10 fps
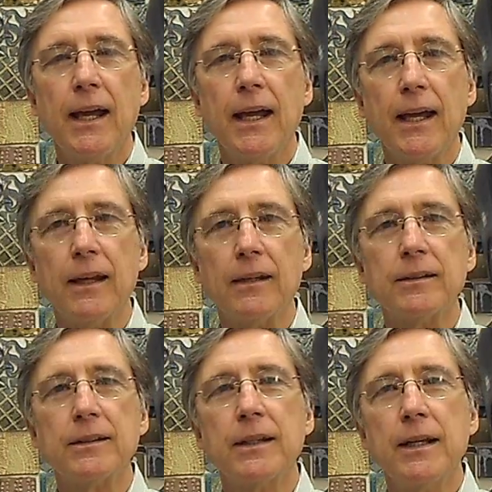And
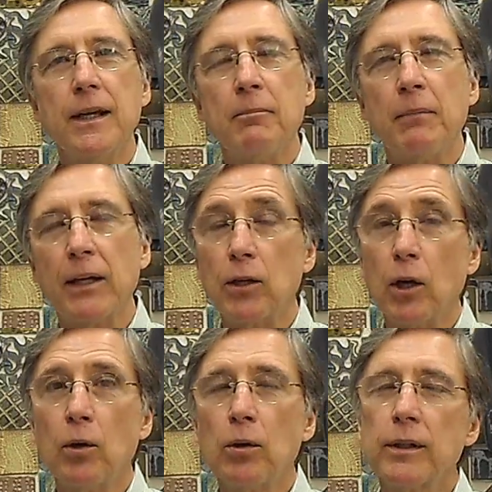my
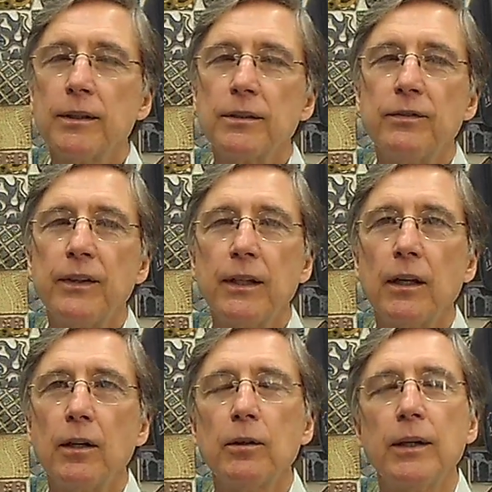goal in this
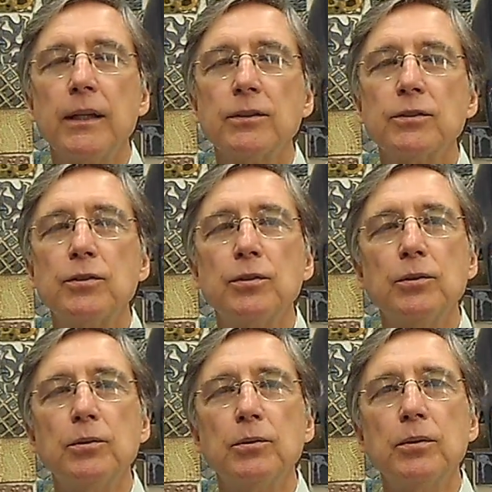video is
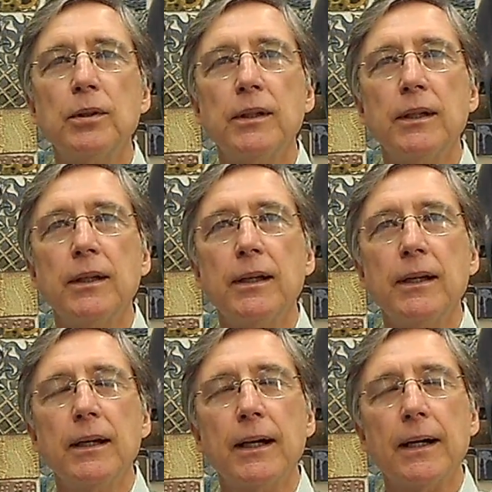to
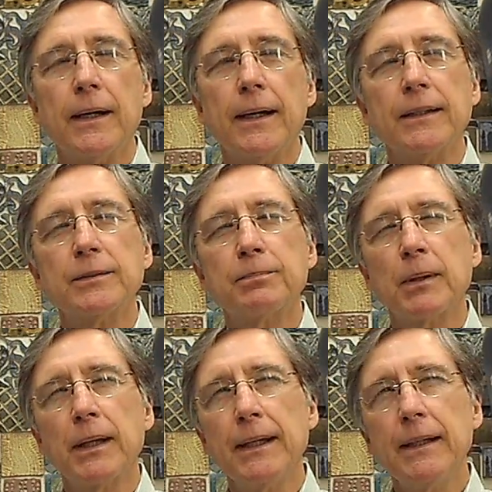
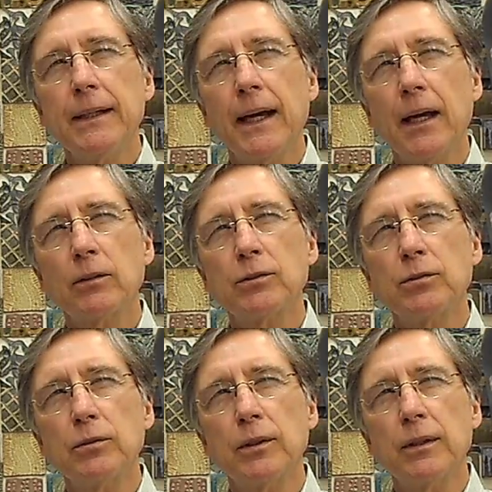explain how
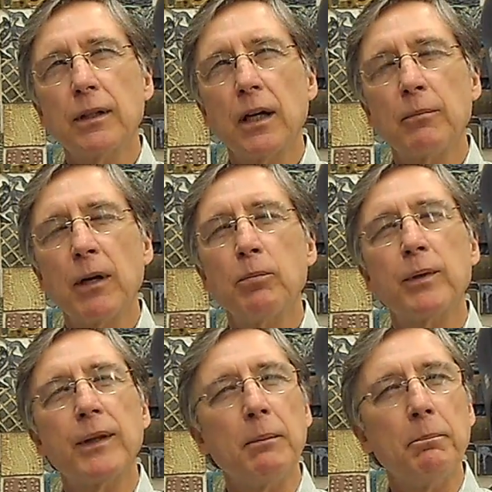to come up
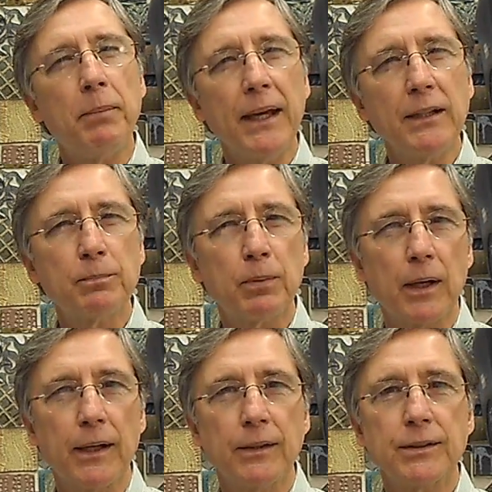with a base
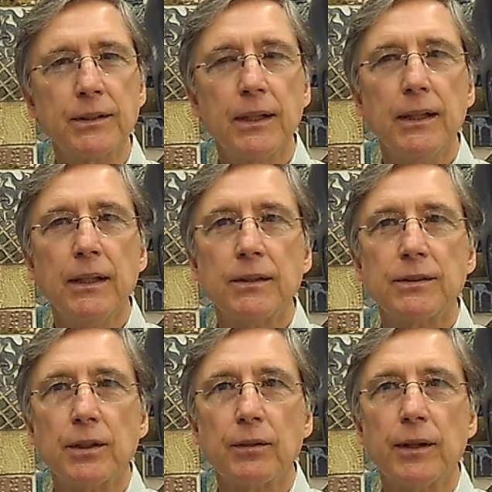price
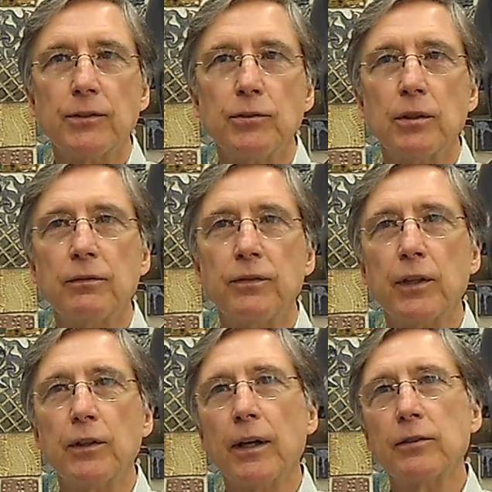so that you can
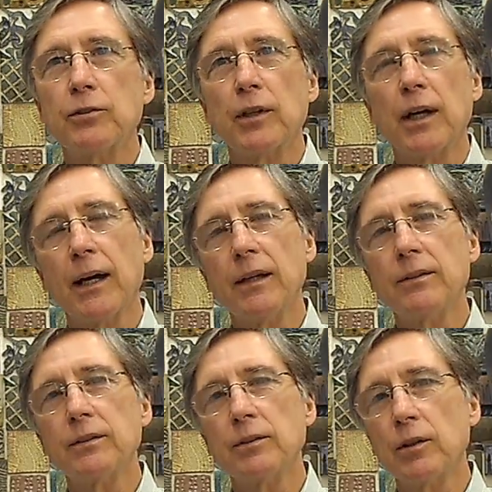figure out your
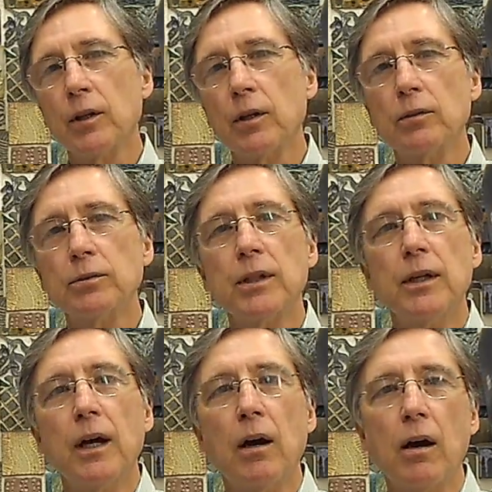highs and your lows
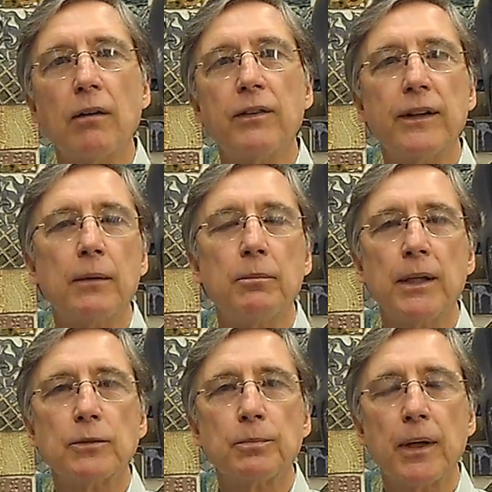off of that
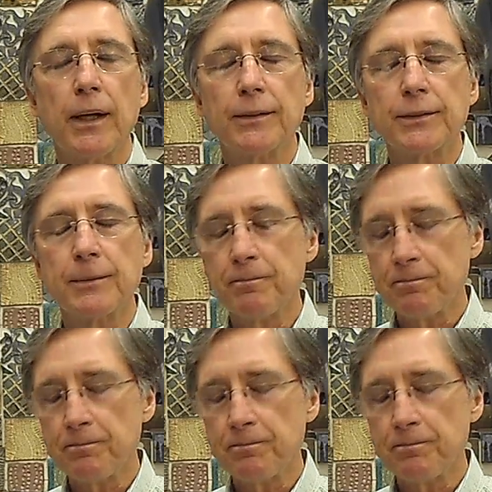base price.